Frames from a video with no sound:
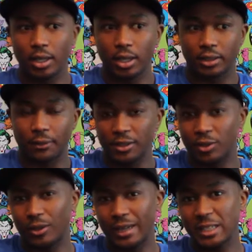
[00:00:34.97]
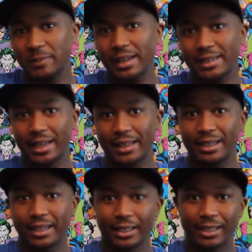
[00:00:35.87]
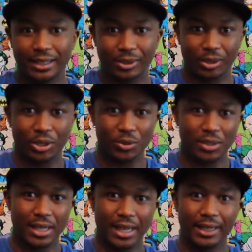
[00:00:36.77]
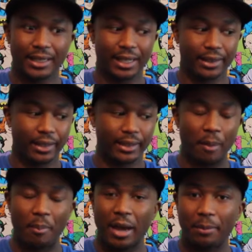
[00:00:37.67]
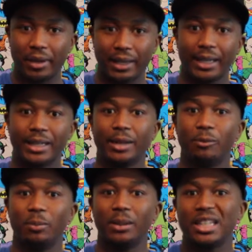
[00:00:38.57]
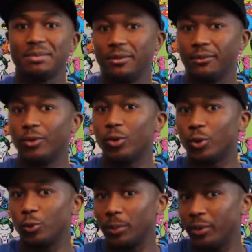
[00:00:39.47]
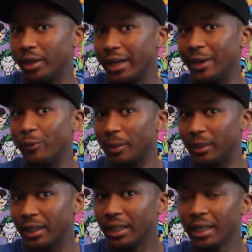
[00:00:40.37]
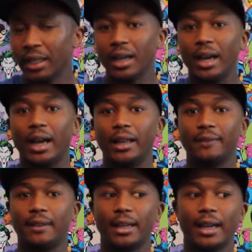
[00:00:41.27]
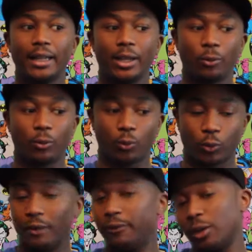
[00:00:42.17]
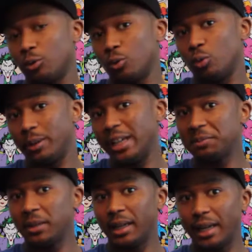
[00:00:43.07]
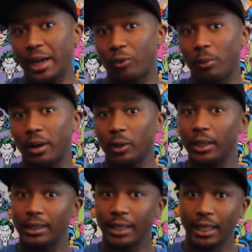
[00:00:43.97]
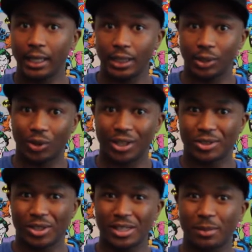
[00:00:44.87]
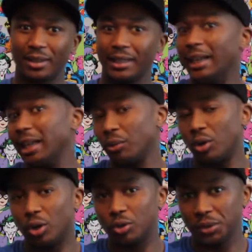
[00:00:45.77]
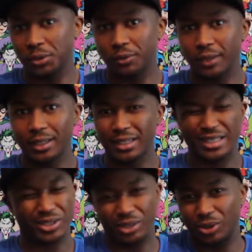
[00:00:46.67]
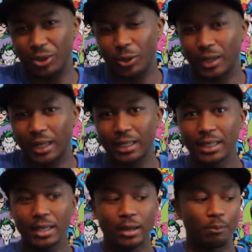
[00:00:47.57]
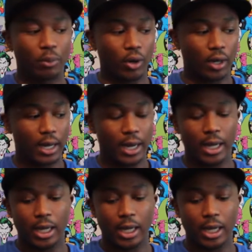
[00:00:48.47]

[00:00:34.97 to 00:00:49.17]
the physical aspects, I think that they want to lose it, and I think that Bayern Munich need a replacement for Ribery and Robin, and they had a very good replacement in Iron Robin in Douglas Costa, but they let him go to Juventus. I don't know why, but